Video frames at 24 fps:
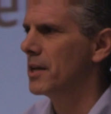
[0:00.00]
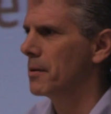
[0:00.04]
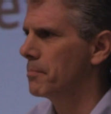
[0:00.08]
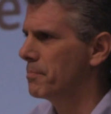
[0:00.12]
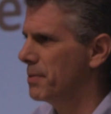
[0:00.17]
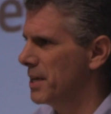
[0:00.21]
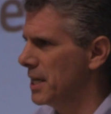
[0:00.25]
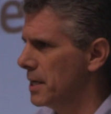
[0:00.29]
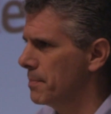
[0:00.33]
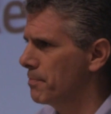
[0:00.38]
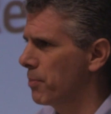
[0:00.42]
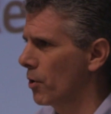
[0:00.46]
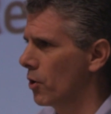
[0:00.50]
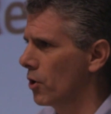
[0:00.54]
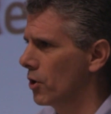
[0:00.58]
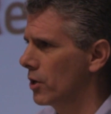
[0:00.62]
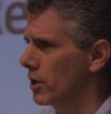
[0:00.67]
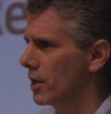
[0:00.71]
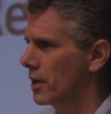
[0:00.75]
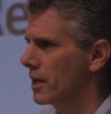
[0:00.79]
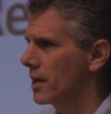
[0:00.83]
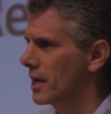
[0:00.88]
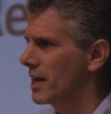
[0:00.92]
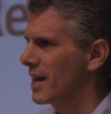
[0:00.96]
in the
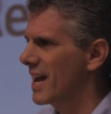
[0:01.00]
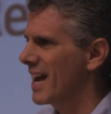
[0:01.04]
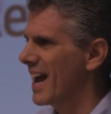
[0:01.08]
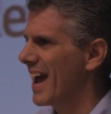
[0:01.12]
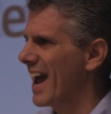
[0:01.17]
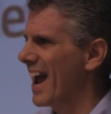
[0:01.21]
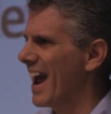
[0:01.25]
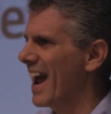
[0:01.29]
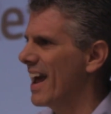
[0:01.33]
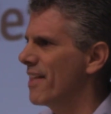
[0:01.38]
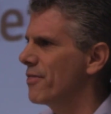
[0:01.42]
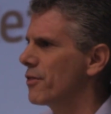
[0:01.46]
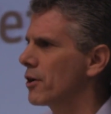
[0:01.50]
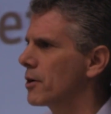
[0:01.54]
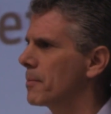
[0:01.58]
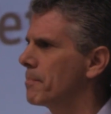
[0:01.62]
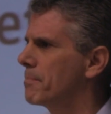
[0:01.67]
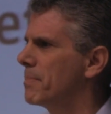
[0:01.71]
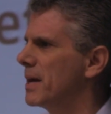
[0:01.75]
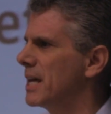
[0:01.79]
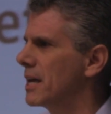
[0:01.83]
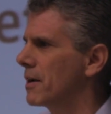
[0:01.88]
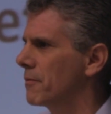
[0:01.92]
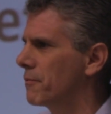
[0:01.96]
people and
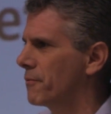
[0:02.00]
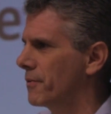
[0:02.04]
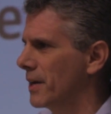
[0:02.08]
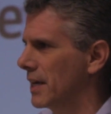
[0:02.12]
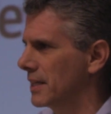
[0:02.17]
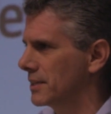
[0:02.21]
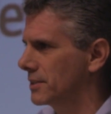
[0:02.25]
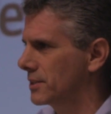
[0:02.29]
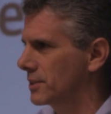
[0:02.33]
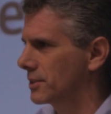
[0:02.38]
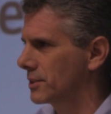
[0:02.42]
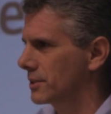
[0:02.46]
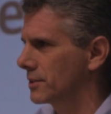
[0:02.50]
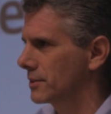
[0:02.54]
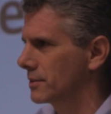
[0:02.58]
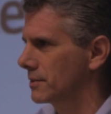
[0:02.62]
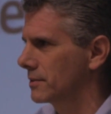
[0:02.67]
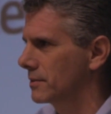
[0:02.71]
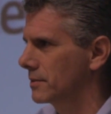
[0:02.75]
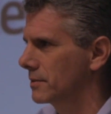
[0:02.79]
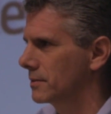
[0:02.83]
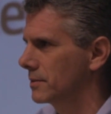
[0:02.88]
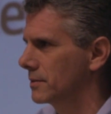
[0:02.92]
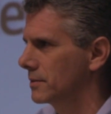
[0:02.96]
their benefits.
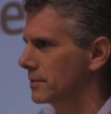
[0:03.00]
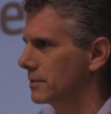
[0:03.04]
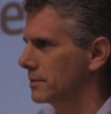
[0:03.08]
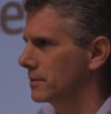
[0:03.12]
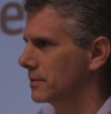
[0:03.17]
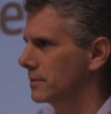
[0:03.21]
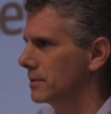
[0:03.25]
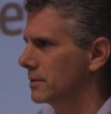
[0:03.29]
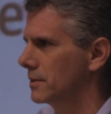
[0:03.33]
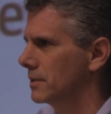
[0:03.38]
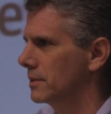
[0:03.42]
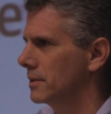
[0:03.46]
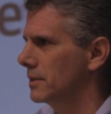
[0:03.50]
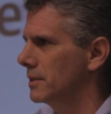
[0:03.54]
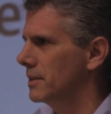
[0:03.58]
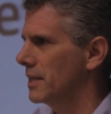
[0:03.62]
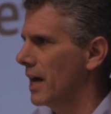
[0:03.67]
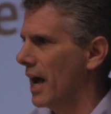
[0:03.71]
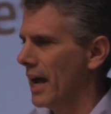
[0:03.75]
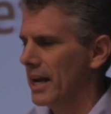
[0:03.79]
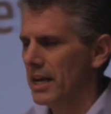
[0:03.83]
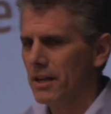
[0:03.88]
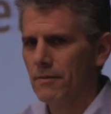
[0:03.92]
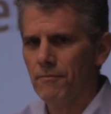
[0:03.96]

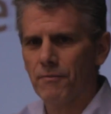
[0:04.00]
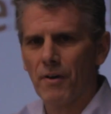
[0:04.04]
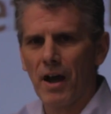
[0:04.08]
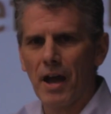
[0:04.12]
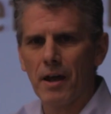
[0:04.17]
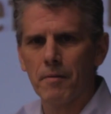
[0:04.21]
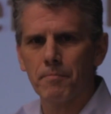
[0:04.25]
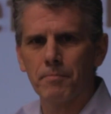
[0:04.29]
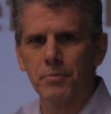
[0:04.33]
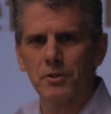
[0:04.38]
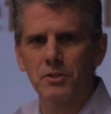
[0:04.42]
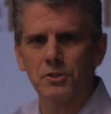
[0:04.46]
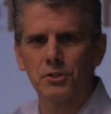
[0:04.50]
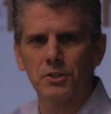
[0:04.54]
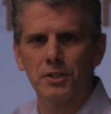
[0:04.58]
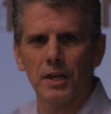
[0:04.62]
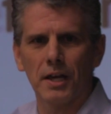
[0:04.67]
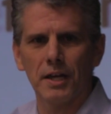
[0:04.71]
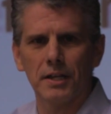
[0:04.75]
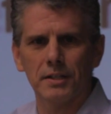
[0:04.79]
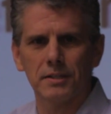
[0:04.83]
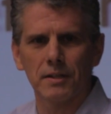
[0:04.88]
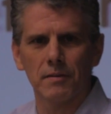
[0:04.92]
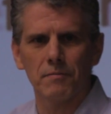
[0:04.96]

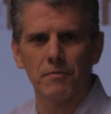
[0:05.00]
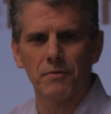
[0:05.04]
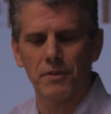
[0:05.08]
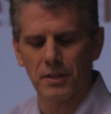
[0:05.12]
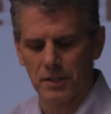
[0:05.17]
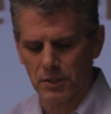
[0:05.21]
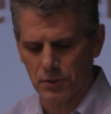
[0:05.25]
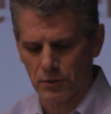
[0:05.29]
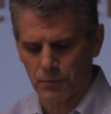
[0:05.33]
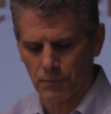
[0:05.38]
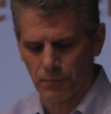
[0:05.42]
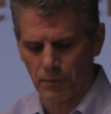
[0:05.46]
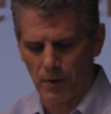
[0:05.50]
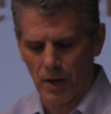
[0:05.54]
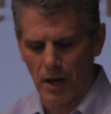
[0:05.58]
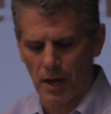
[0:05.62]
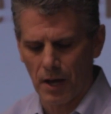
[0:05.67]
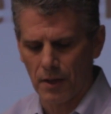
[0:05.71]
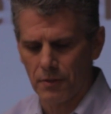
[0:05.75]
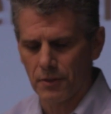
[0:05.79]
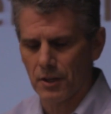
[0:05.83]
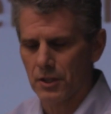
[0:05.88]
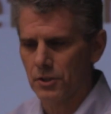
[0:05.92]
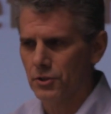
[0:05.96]
95% of this
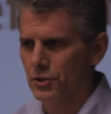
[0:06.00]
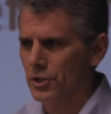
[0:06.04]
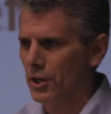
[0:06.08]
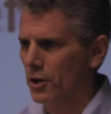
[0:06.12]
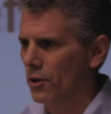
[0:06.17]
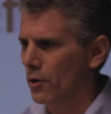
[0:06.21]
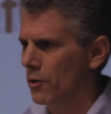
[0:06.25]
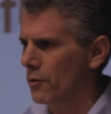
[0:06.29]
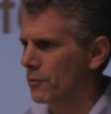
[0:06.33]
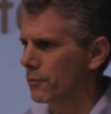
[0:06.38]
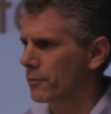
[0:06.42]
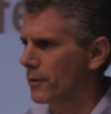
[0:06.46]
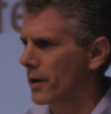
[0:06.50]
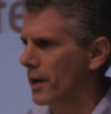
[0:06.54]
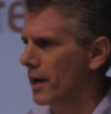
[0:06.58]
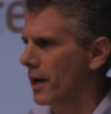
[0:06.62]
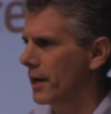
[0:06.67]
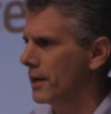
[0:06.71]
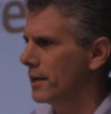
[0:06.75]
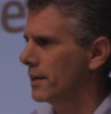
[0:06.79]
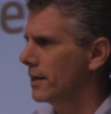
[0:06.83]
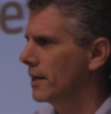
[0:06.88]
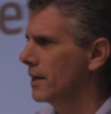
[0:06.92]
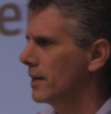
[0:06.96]
fund, the general
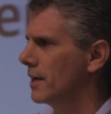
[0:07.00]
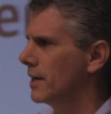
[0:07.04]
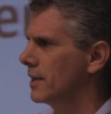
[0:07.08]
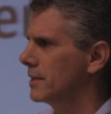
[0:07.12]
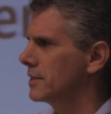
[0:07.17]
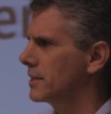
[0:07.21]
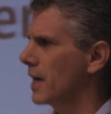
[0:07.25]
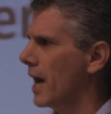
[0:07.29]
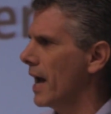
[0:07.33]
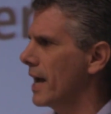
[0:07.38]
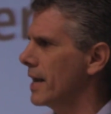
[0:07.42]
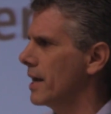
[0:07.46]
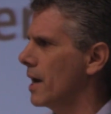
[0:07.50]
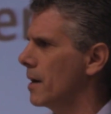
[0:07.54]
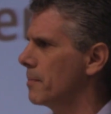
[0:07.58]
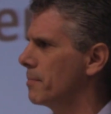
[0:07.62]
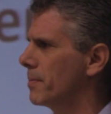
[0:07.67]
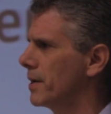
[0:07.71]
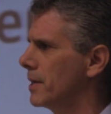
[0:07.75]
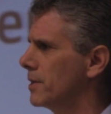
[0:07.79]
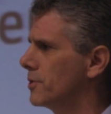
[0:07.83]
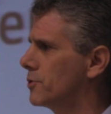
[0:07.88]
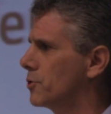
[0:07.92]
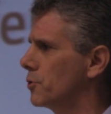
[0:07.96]
fund, tied
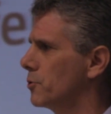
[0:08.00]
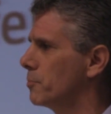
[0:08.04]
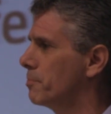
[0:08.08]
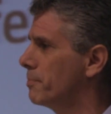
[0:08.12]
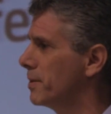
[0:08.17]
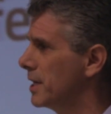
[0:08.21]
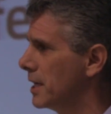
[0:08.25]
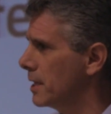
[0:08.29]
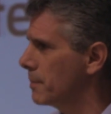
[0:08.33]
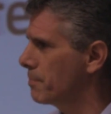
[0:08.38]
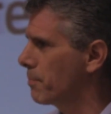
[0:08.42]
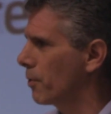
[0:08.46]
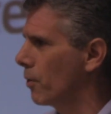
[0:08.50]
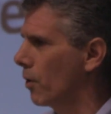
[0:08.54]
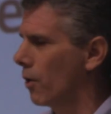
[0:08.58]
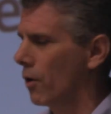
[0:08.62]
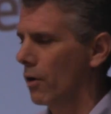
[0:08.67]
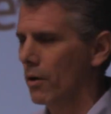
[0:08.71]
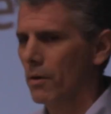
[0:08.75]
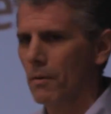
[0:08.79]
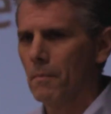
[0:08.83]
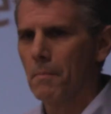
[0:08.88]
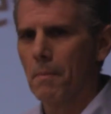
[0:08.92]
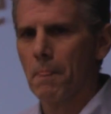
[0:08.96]
up into
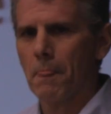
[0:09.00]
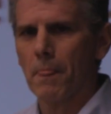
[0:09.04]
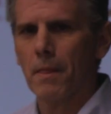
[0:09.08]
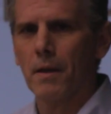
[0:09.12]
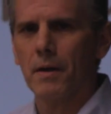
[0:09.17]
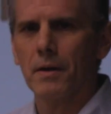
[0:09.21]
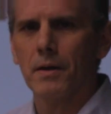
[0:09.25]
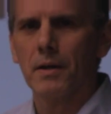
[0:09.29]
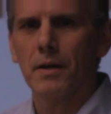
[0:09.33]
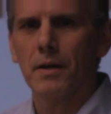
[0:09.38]
people